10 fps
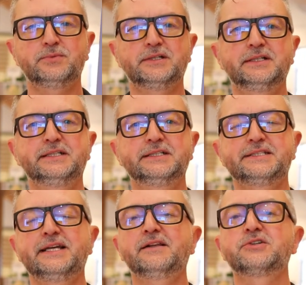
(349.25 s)
where uh,
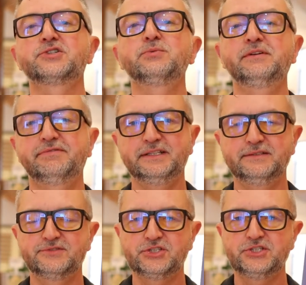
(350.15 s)
Taylor Swift
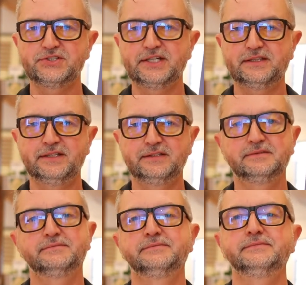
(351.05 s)
lives. She's got that